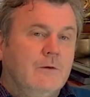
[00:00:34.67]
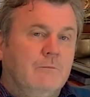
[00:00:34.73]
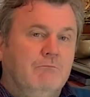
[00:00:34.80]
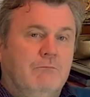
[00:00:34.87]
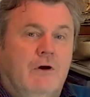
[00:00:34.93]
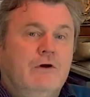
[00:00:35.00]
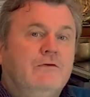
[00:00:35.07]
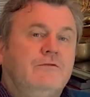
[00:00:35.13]

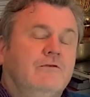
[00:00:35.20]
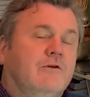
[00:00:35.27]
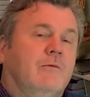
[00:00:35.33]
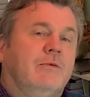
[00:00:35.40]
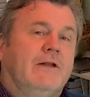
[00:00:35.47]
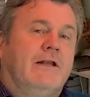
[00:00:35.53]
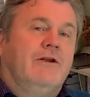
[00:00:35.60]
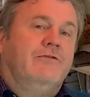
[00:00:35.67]
Most of the
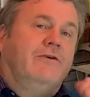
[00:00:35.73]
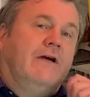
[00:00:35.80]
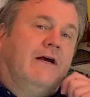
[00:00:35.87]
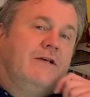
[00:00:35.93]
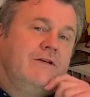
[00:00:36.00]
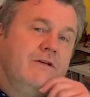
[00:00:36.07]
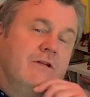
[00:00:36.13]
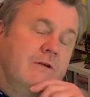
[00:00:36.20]
planetary
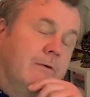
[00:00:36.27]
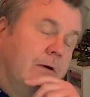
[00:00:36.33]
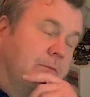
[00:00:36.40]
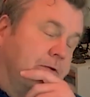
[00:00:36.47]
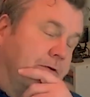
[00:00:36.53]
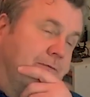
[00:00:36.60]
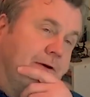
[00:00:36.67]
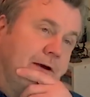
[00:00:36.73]
action at the
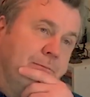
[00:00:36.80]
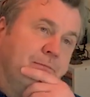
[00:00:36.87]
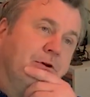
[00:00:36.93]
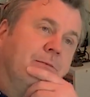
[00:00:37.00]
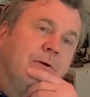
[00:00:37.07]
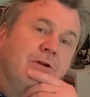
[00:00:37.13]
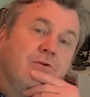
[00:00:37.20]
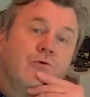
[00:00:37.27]
moment, in fact,
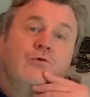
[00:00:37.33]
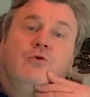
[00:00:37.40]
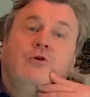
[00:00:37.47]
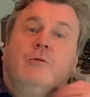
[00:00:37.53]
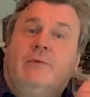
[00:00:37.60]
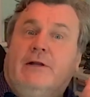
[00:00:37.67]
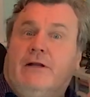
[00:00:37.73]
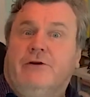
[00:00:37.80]
pretty much all
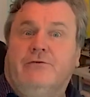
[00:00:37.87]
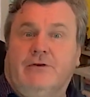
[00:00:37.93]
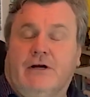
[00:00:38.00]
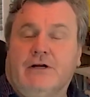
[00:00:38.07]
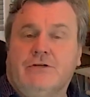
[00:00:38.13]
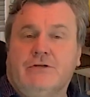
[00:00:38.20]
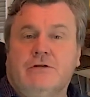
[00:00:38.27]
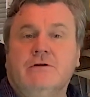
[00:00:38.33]
the planetary
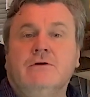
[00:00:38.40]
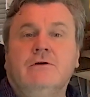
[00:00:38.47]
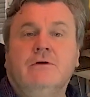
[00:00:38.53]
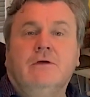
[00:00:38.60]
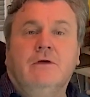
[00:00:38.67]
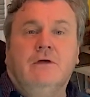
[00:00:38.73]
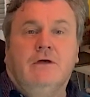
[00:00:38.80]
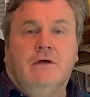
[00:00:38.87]
action
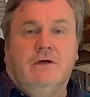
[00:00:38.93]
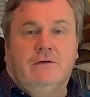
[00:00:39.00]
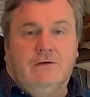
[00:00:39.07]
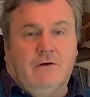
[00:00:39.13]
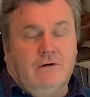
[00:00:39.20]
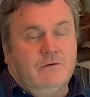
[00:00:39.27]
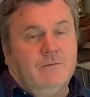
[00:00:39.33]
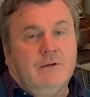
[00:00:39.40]
is
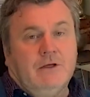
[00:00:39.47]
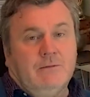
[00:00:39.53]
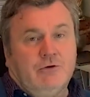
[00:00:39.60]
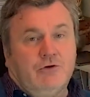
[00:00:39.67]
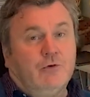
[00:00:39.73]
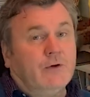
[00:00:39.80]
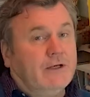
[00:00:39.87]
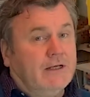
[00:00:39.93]
going to be
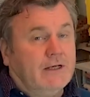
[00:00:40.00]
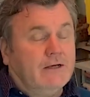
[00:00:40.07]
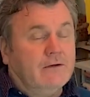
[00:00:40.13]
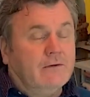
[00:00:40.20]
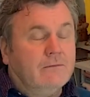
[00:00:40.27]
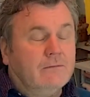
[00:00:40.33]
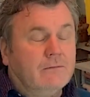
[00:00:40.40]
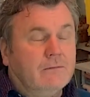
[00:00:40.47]

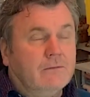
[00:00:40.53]
between